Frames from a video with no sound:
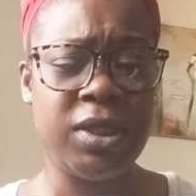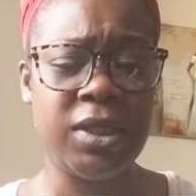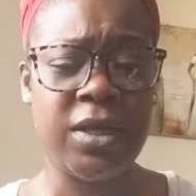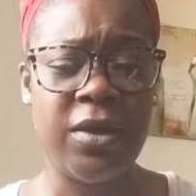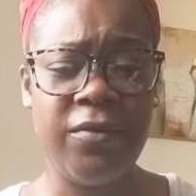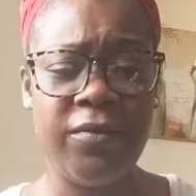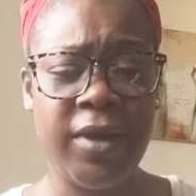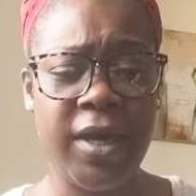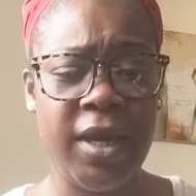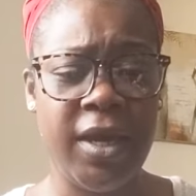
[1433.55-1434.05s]

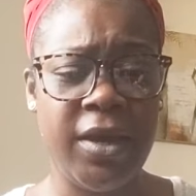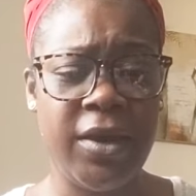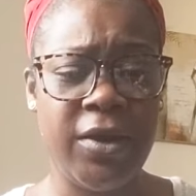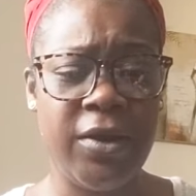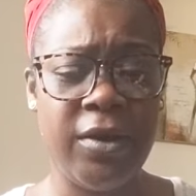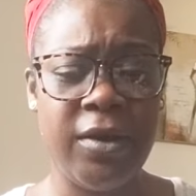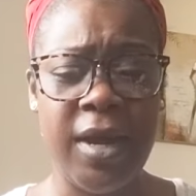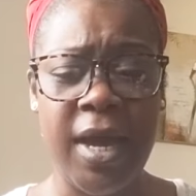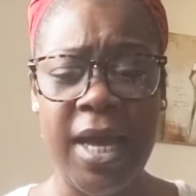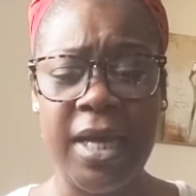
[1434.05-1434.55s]
or what
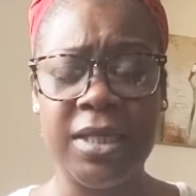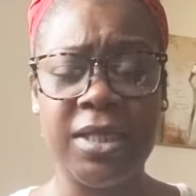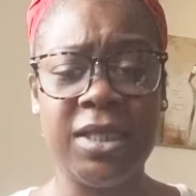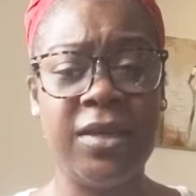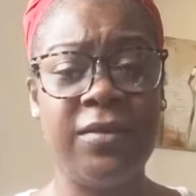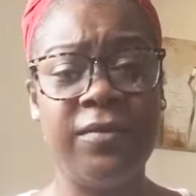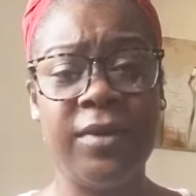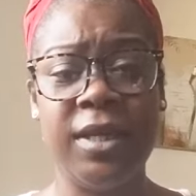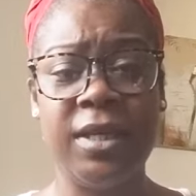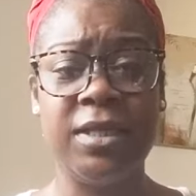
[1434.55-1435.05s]

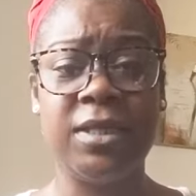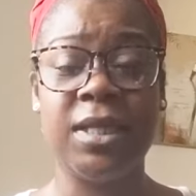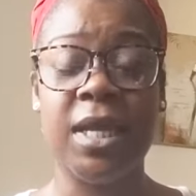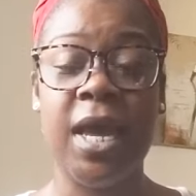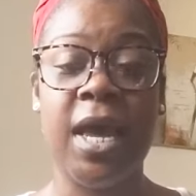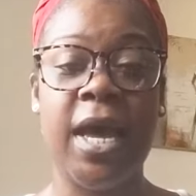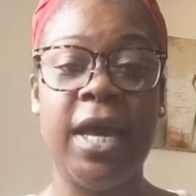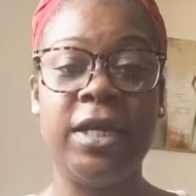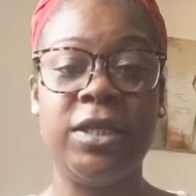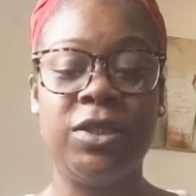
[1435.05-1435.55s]
self-care
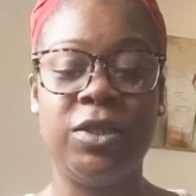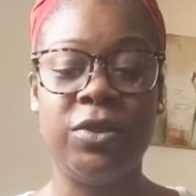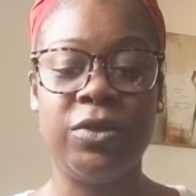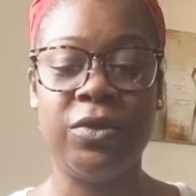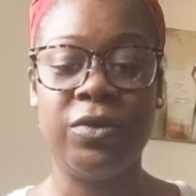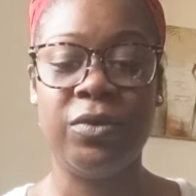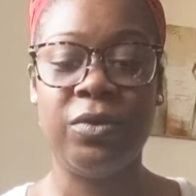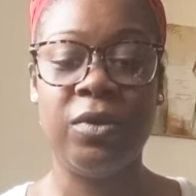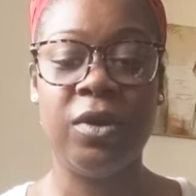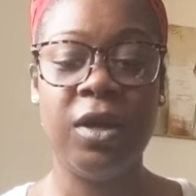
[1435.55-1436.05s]
activities that
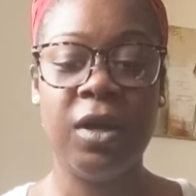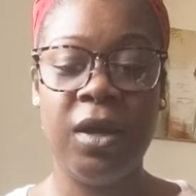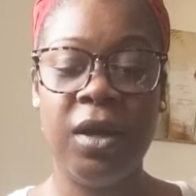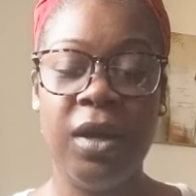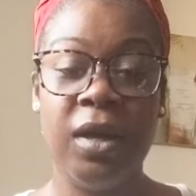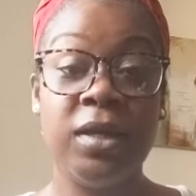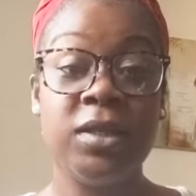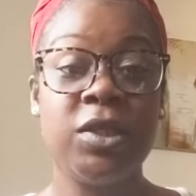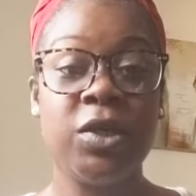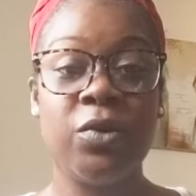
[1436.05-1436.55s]
I
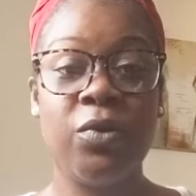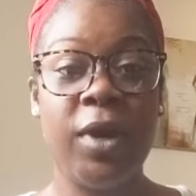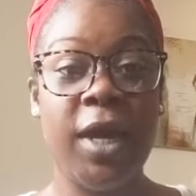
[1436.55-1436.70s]
do